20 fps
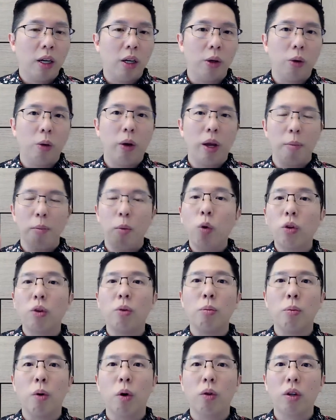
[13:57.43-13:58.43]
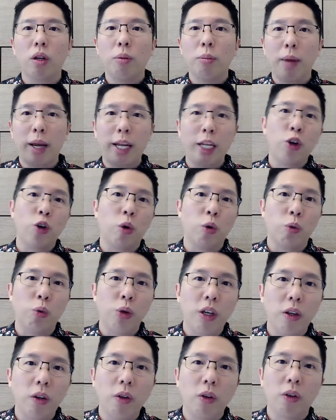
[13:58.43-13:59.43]
You know, and most important, manage your
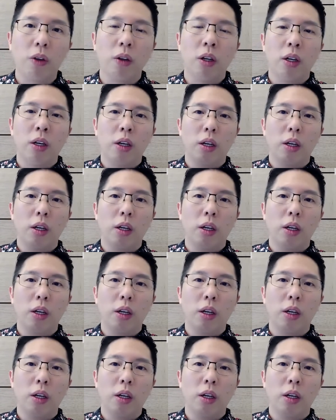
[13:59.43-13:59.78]
risk.